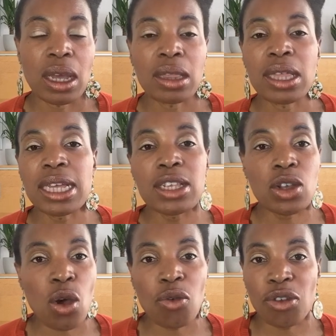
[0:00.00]
These
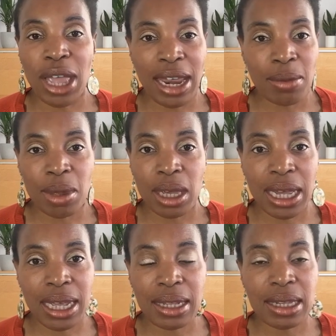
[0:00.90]
coffee enema
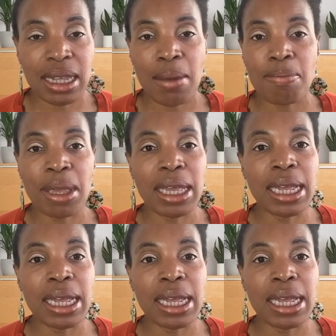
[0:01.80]
kits can be